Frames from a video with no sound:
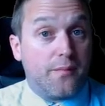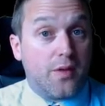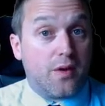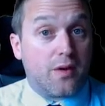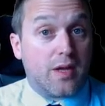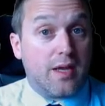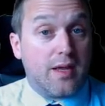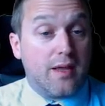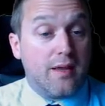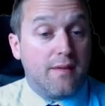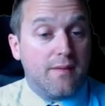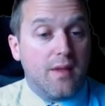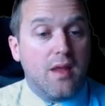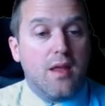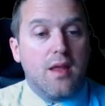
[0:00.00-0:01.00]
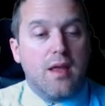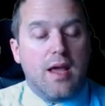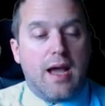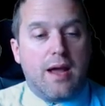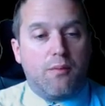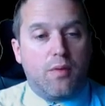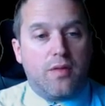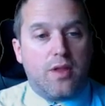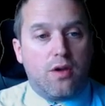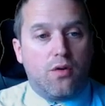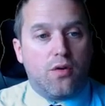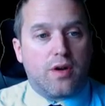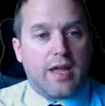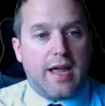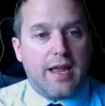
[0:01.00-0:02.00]
Okay, and with the
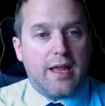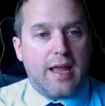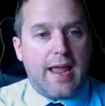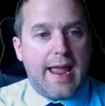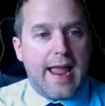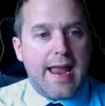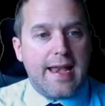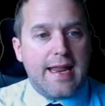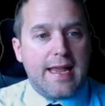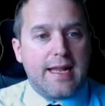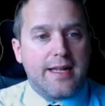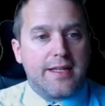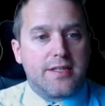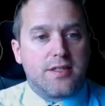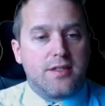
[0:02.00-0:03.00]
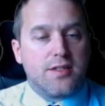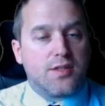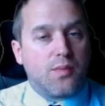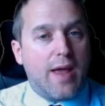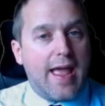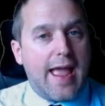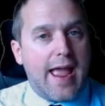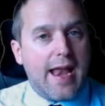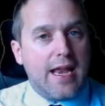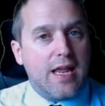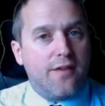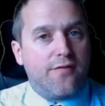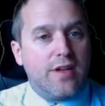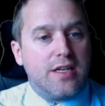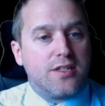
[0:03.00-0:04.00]
OR gate, any instance where any
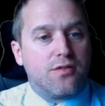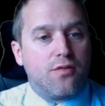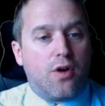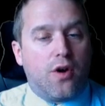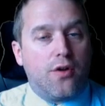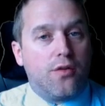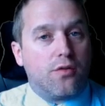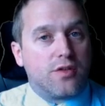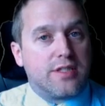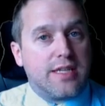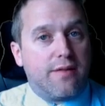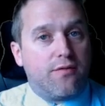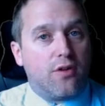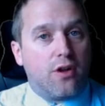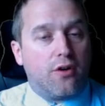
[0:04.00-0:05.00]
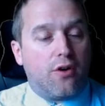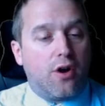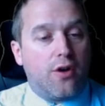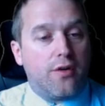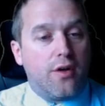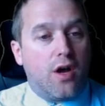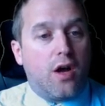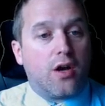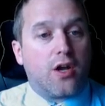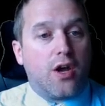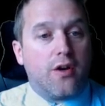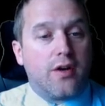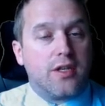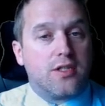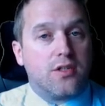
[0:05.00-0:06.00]
of these are on or several are on are
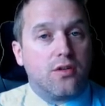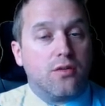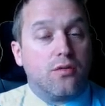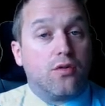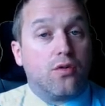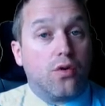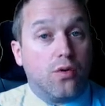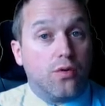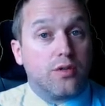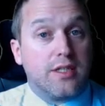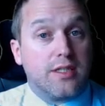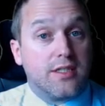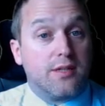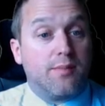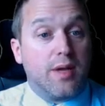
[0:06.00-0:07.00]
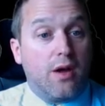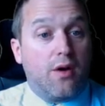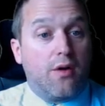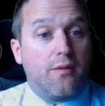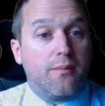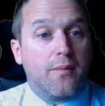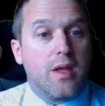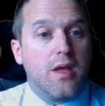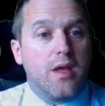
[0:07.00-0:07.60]
going to cause it to be on.